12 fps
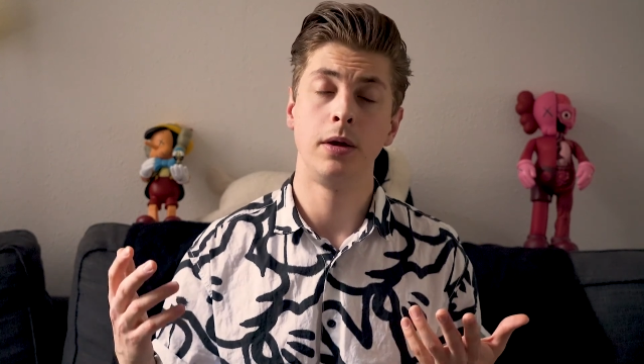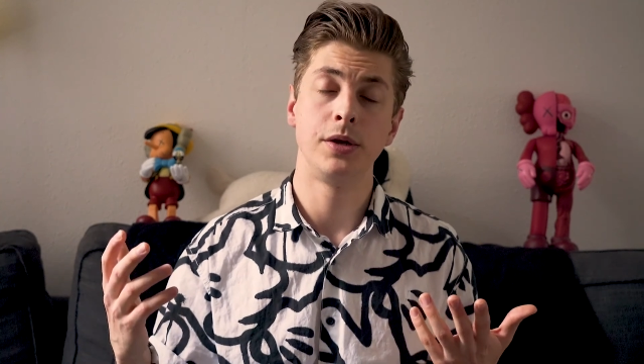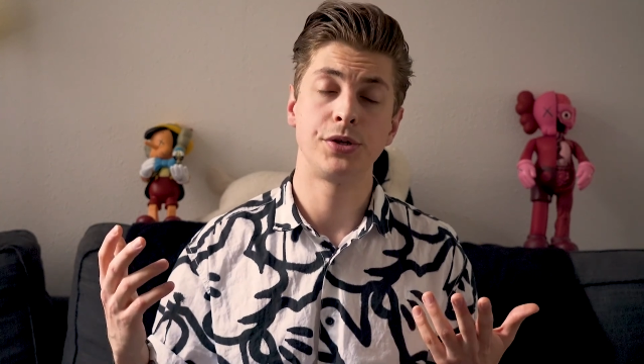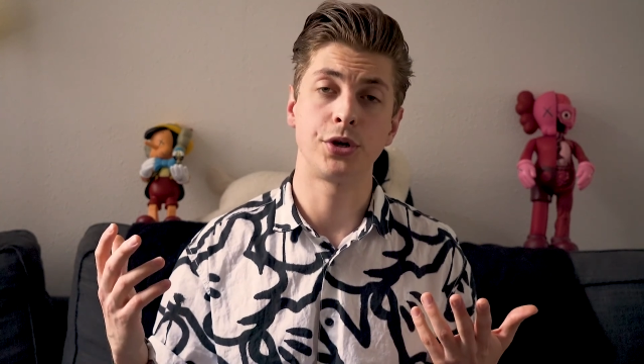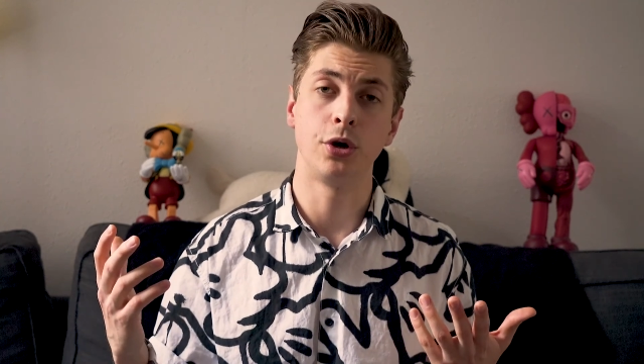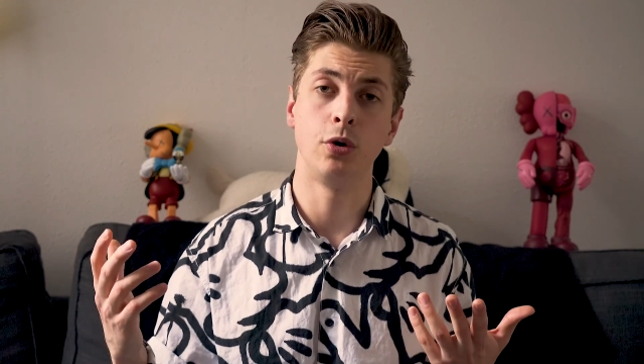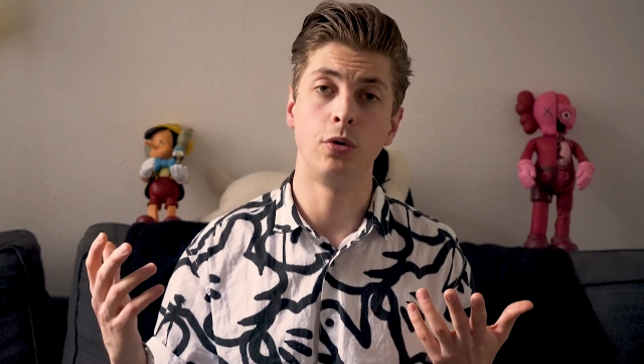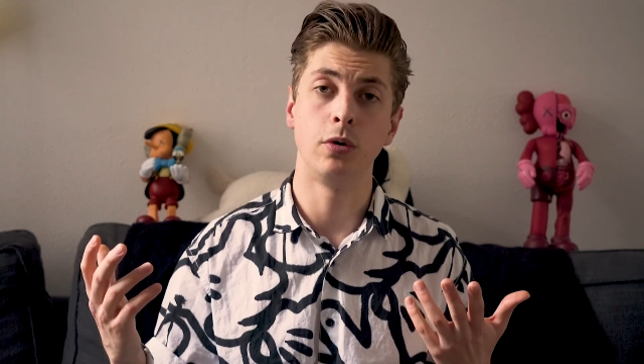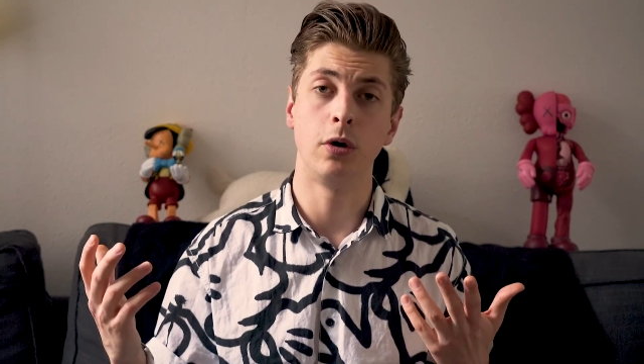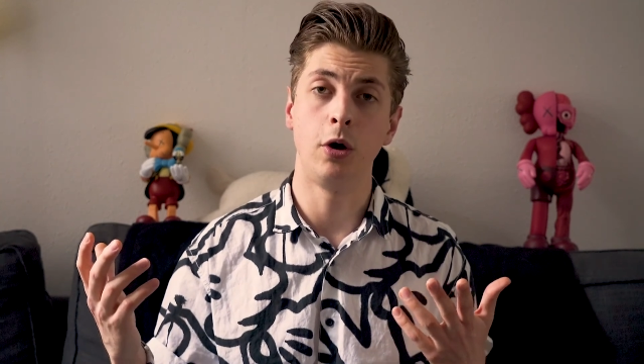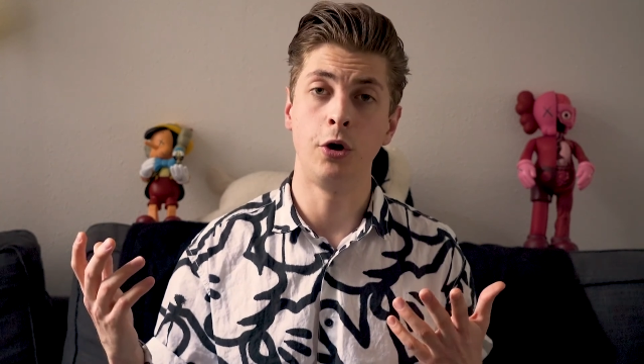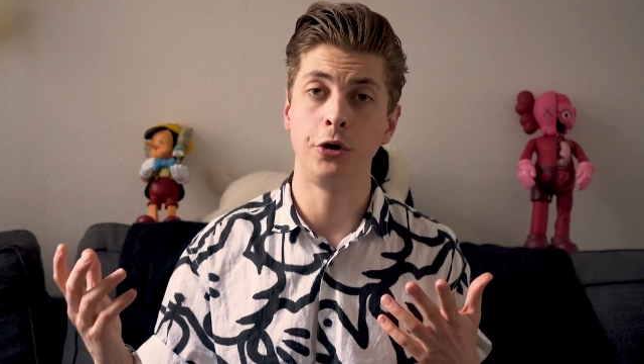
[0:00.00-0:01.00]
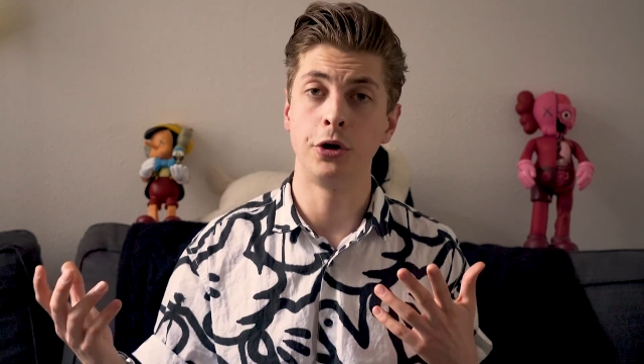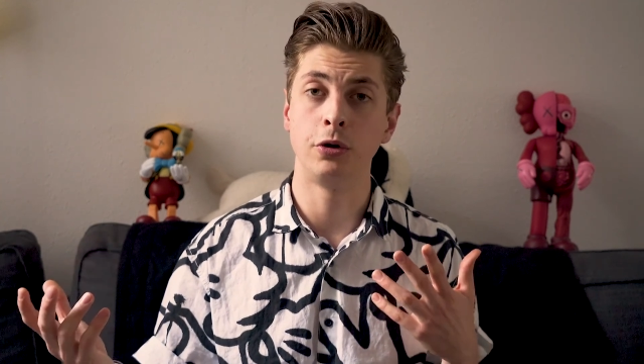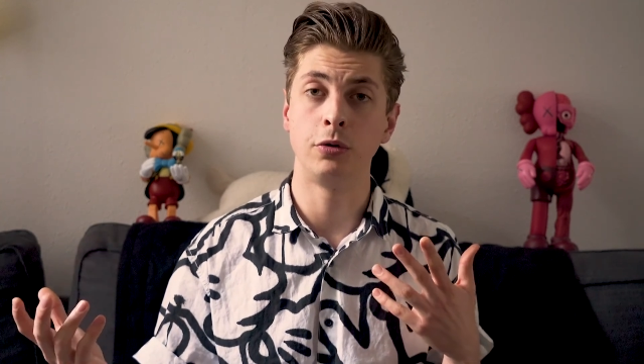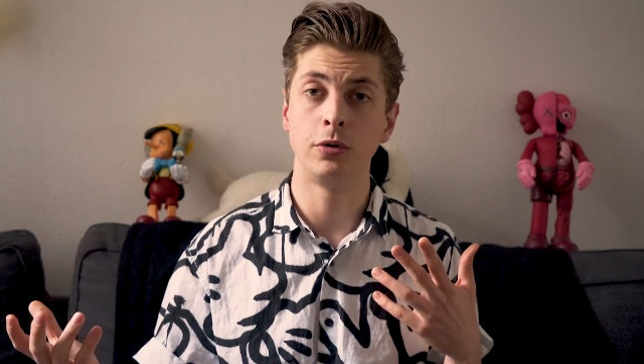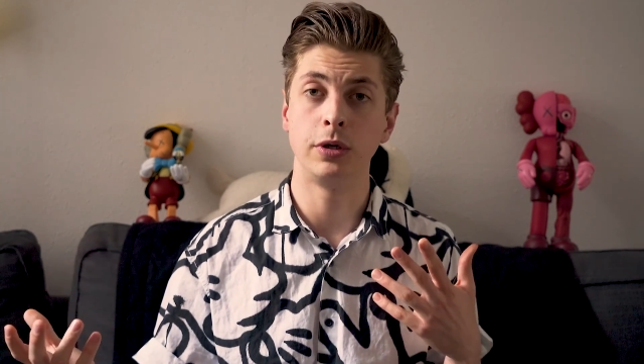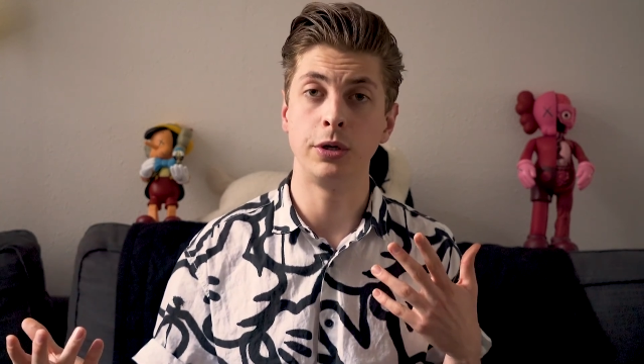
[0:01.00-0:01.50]
So
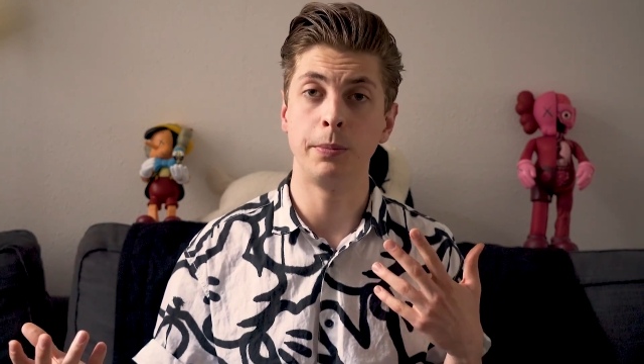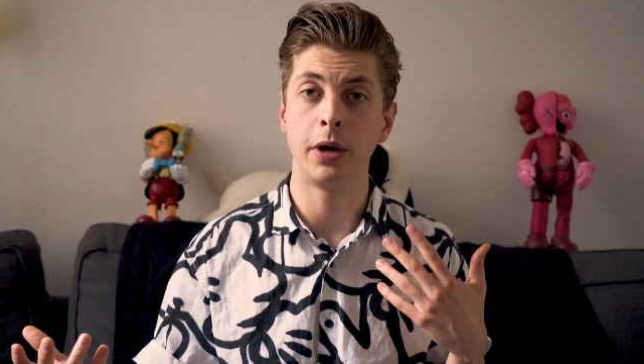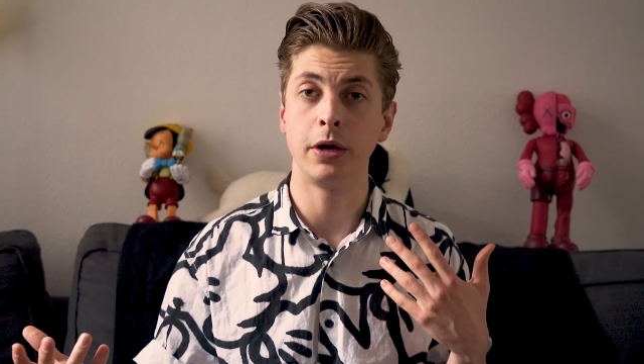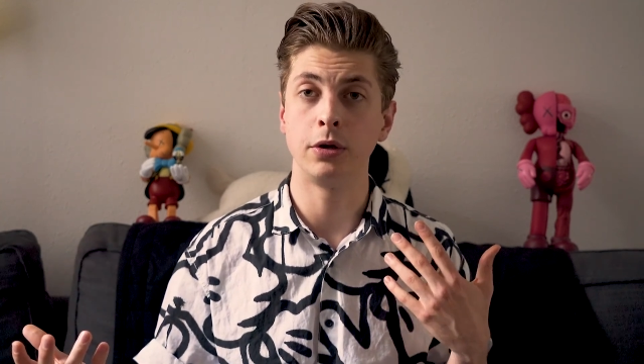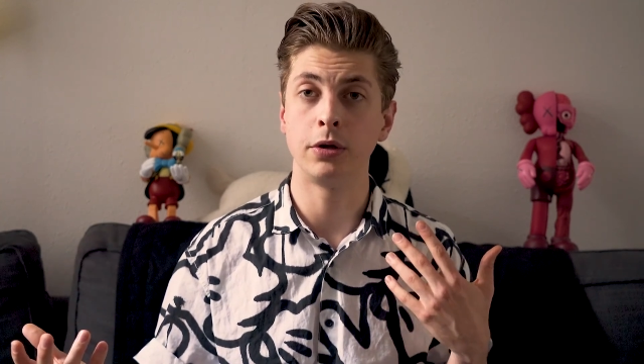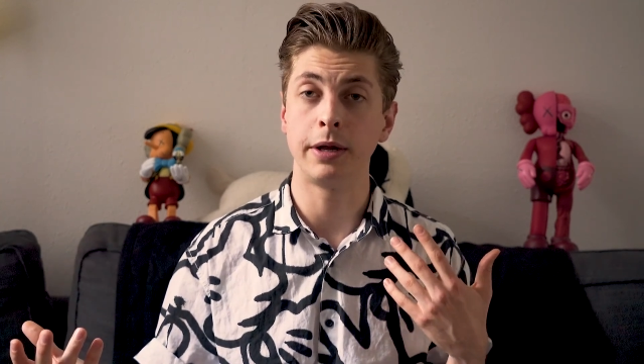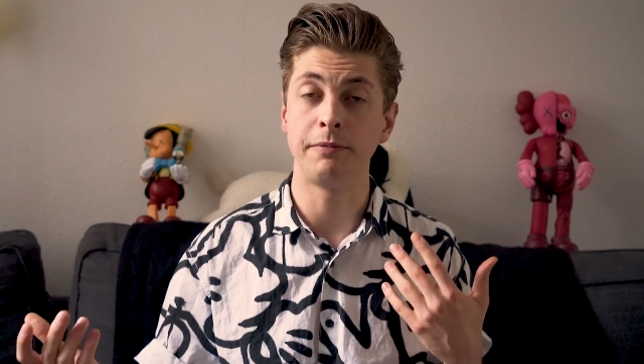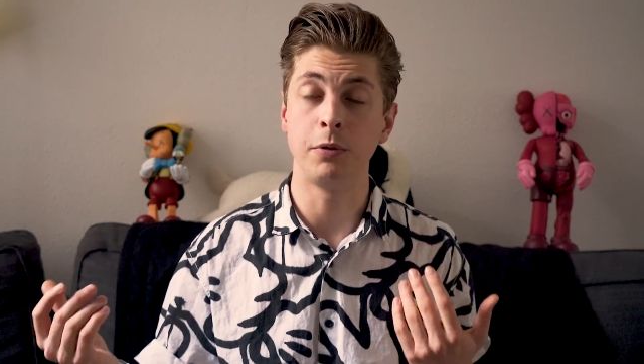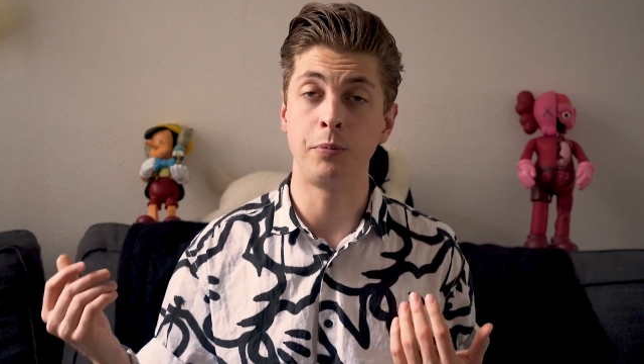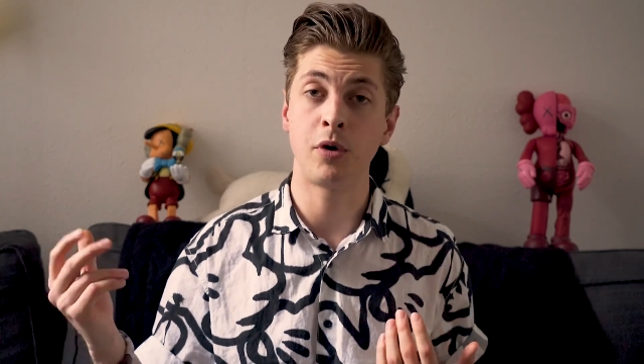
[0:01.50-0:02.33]
although you might not have your